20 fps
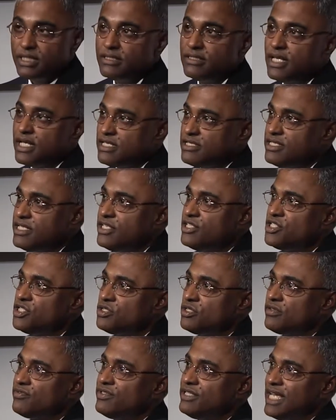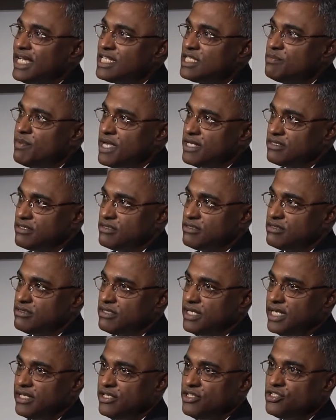There's the issue of the expense
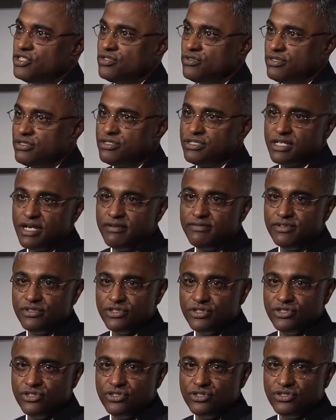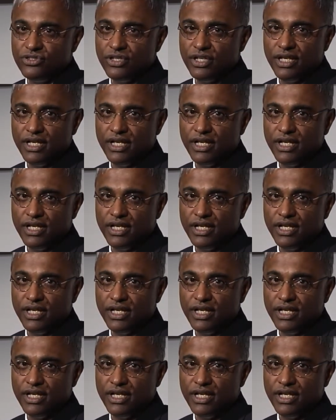and insurance coverage,